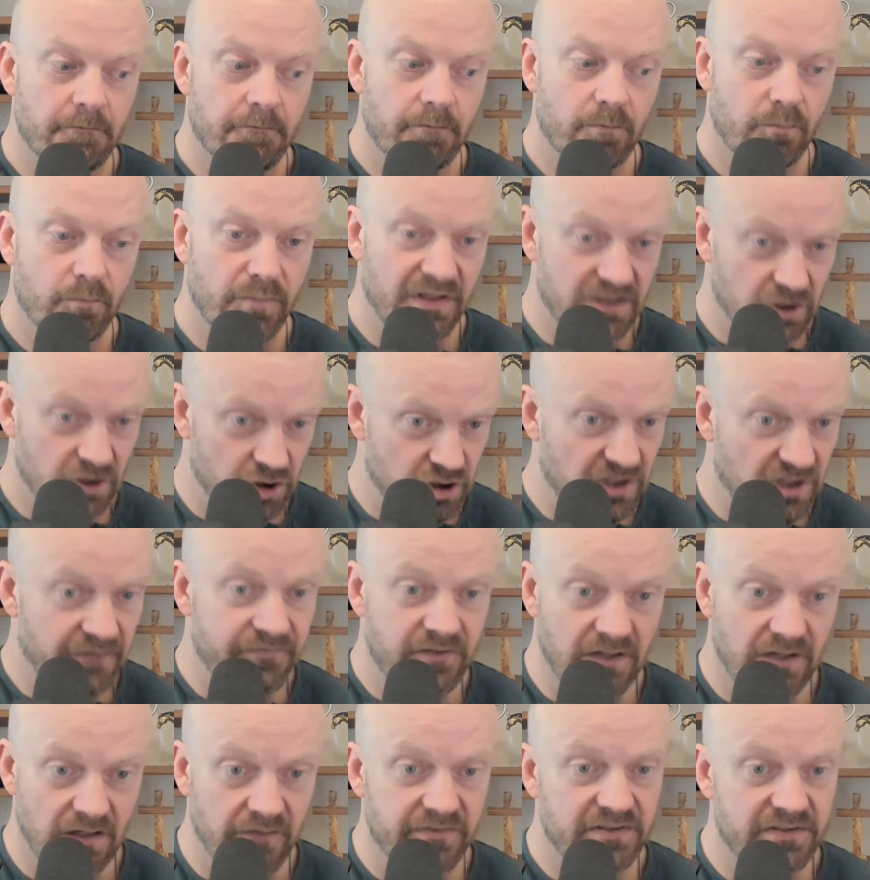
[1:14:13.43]
But the
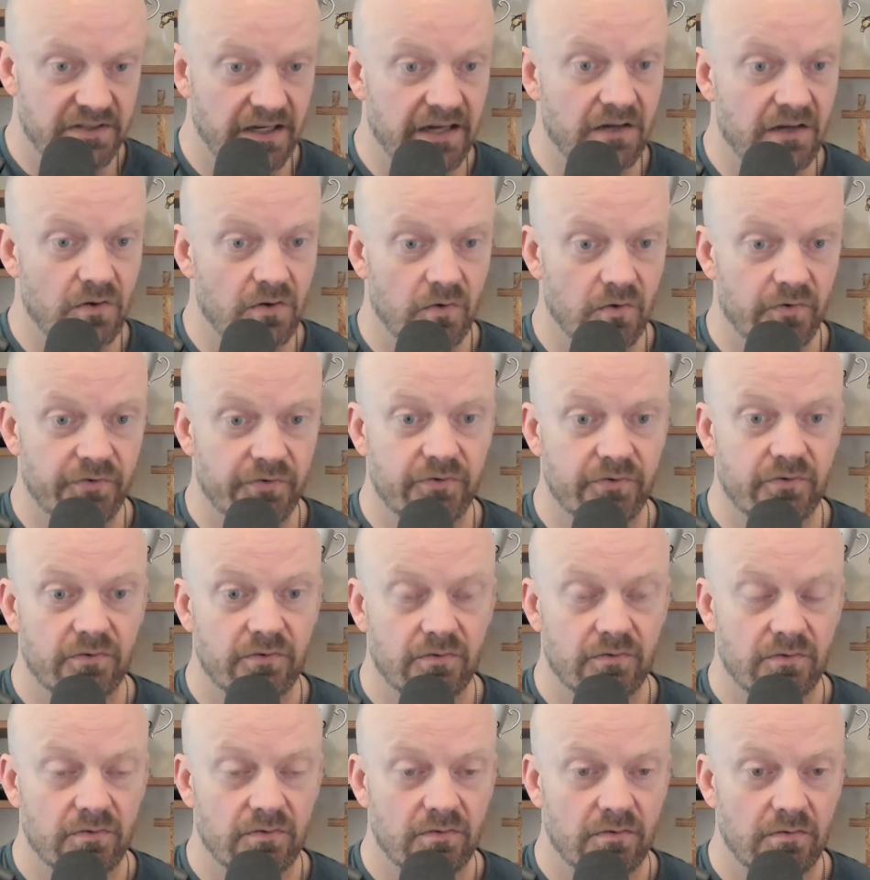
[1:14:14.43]
shifting of cycles,
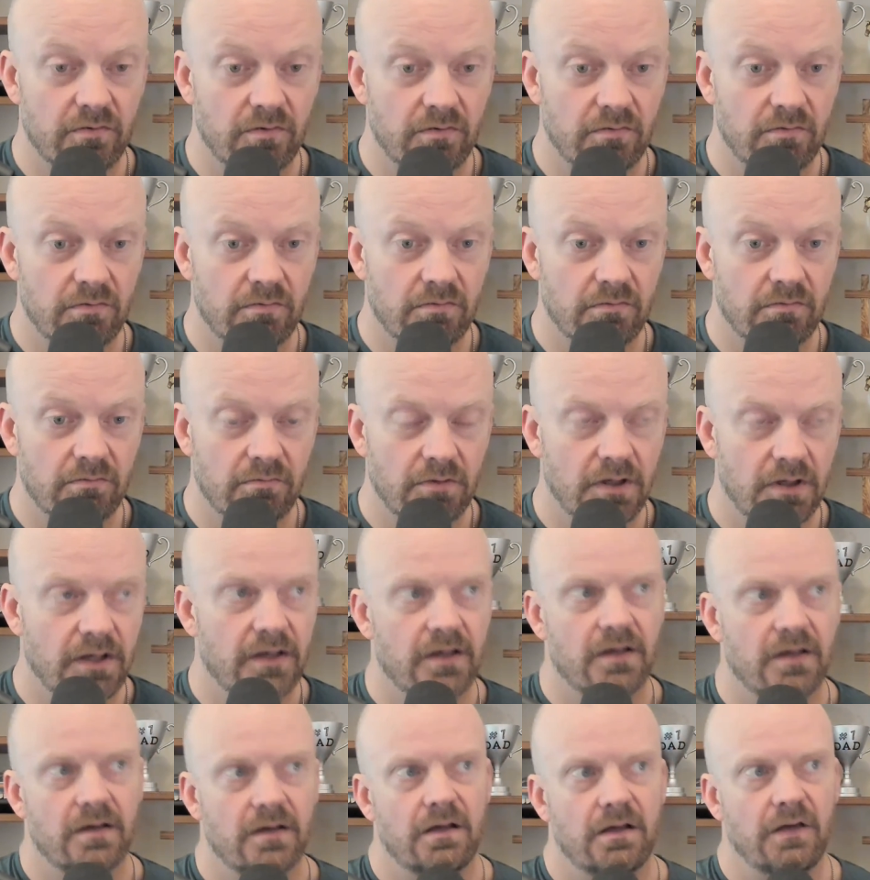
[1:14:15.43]

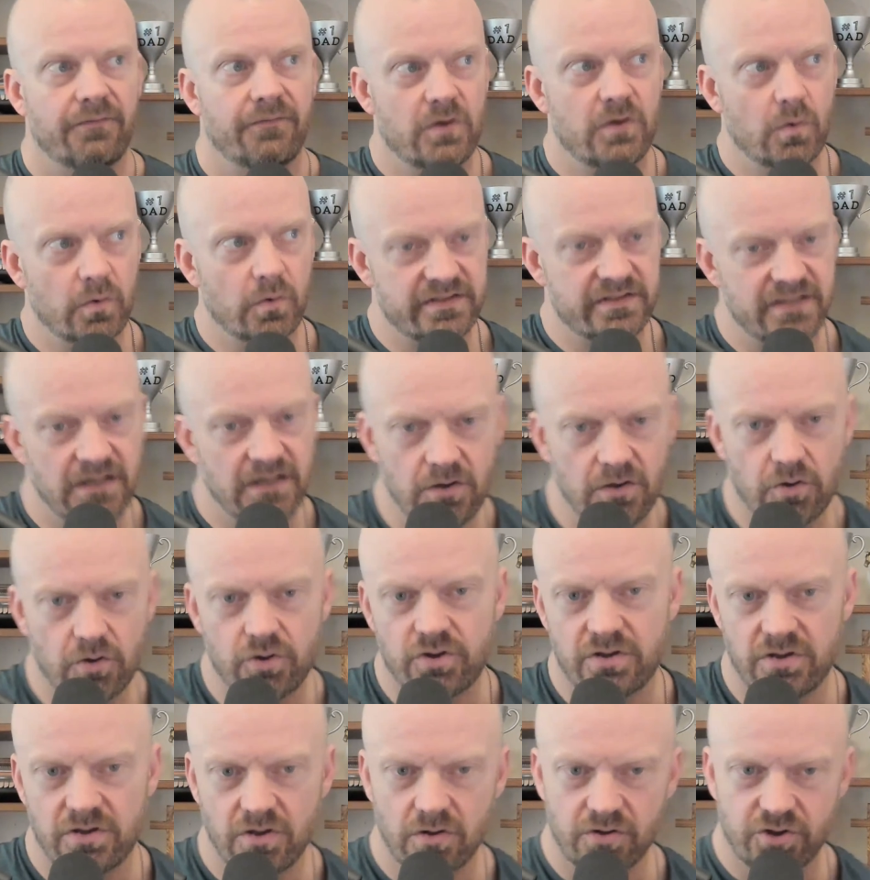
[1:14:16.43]
if you were seeing
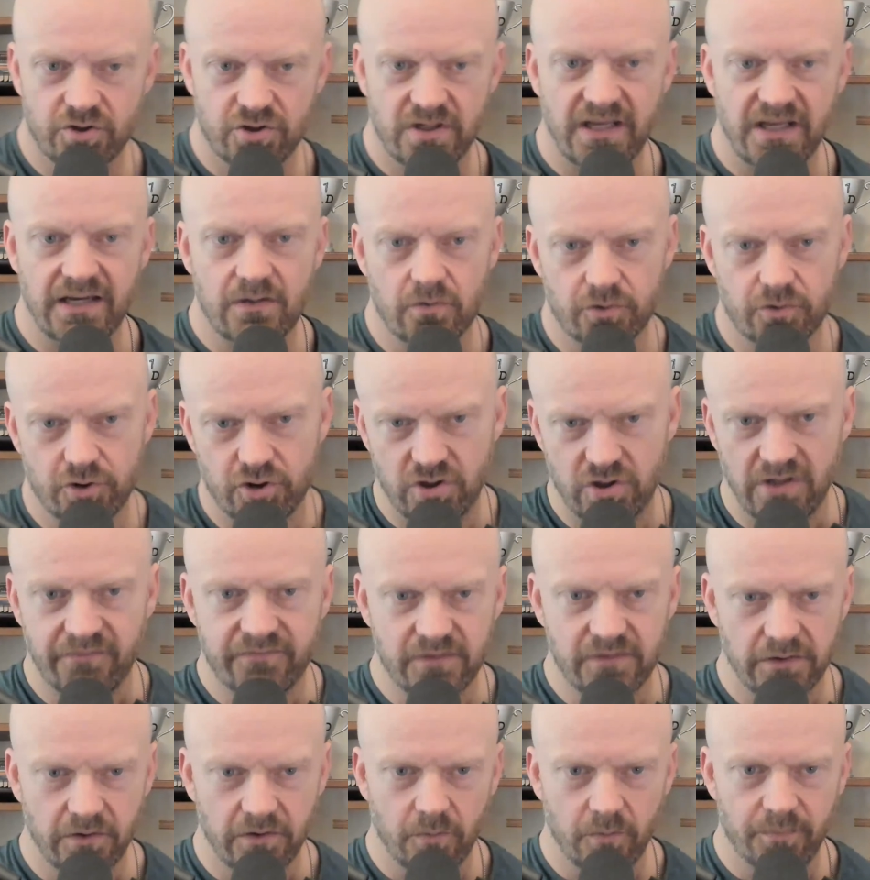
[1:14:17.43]
your cycle shift
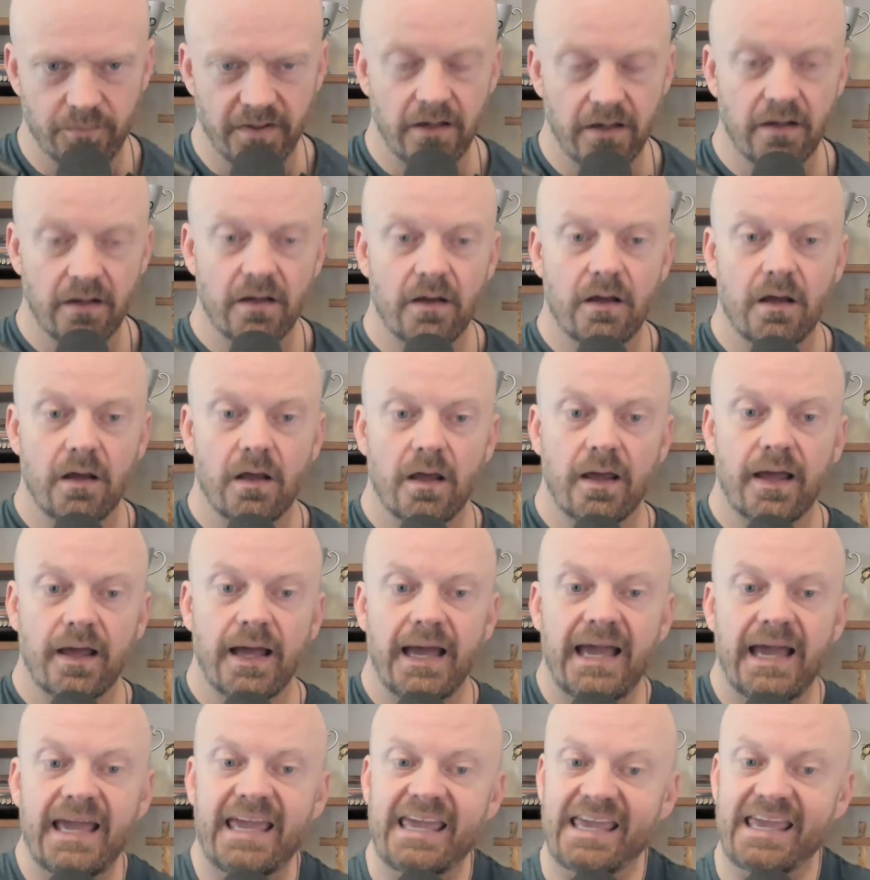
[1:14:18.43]
a little bit
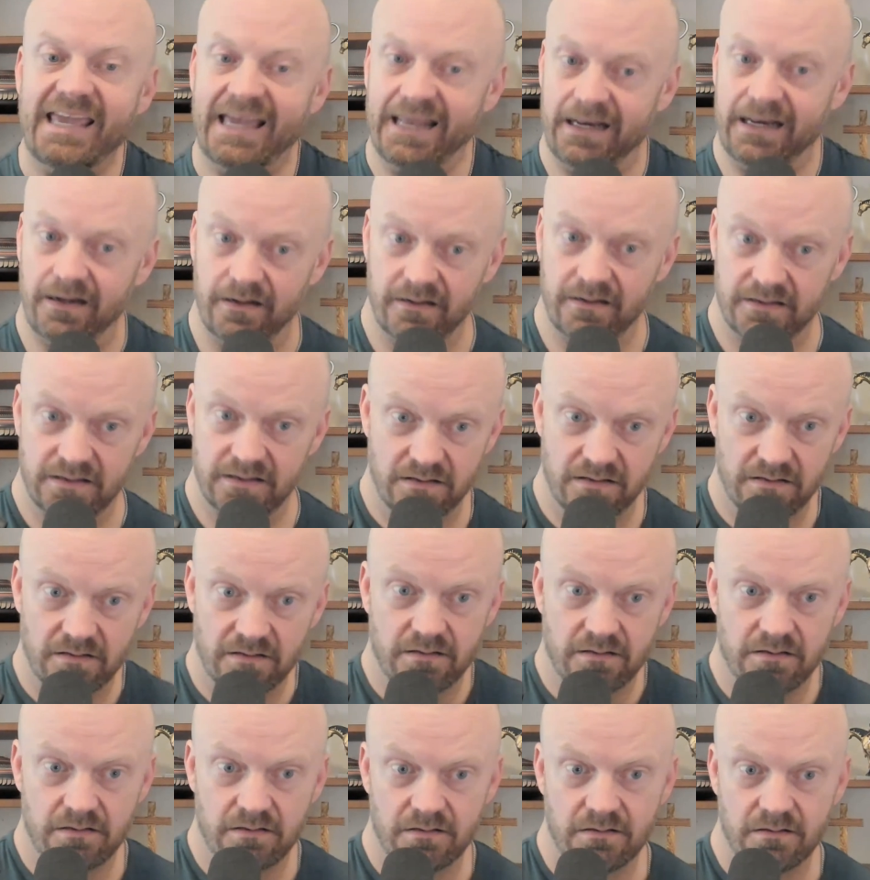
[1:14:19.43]
and
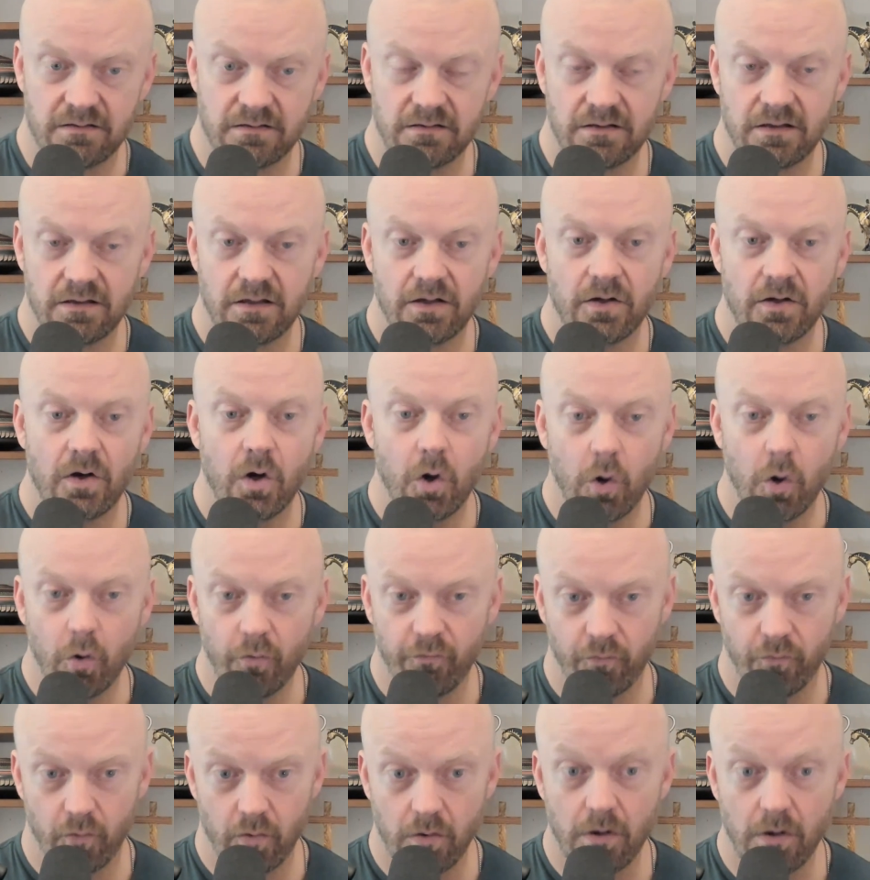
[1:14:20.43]

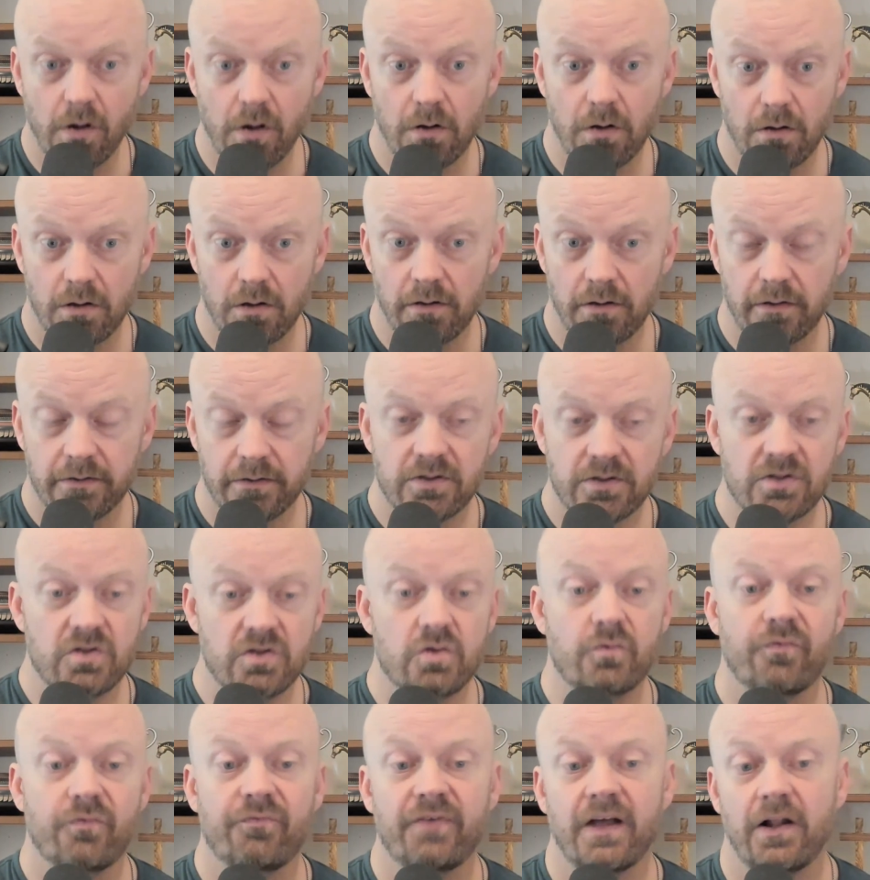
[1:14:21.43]
overall
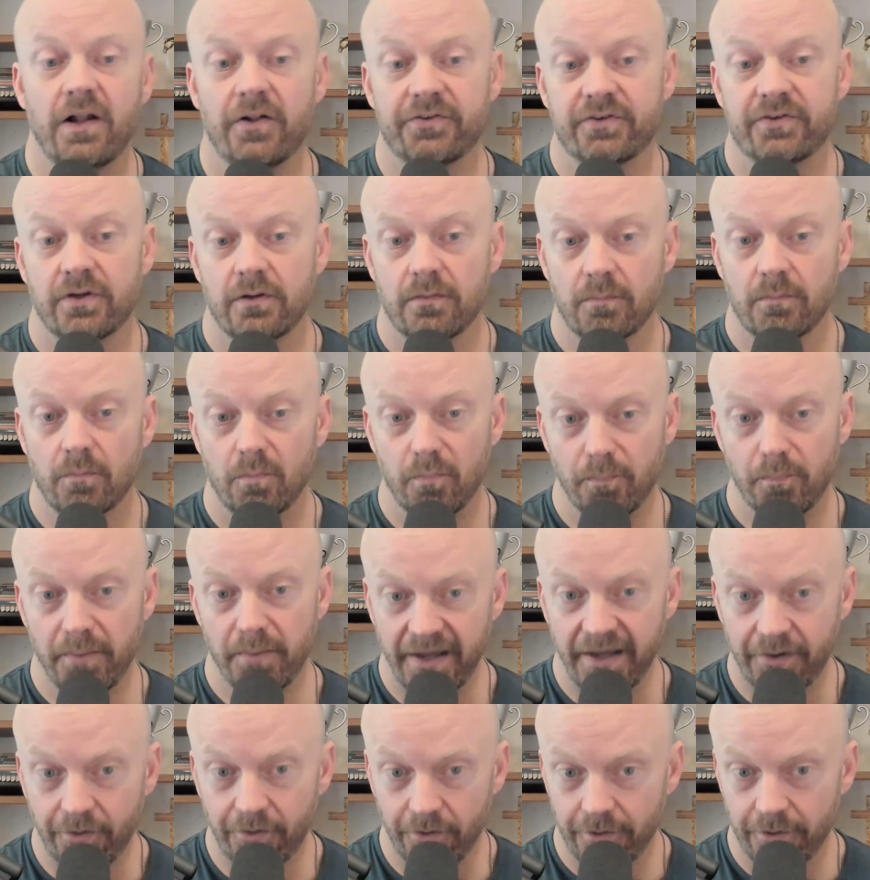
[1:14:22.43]
you felt
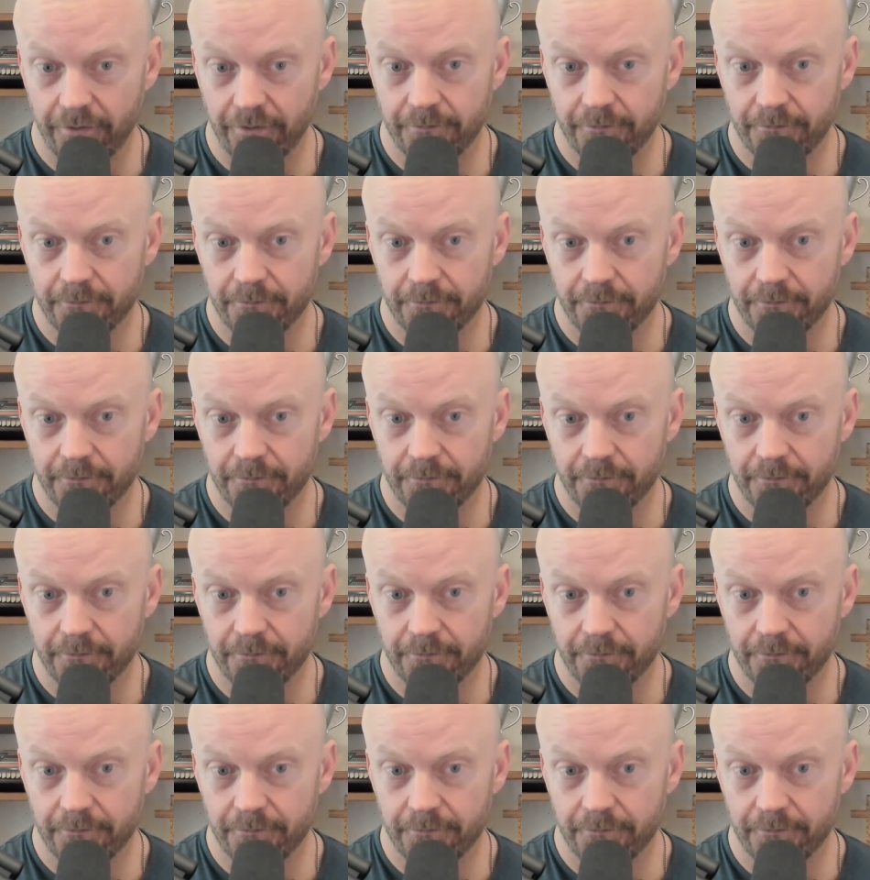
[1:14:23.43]
better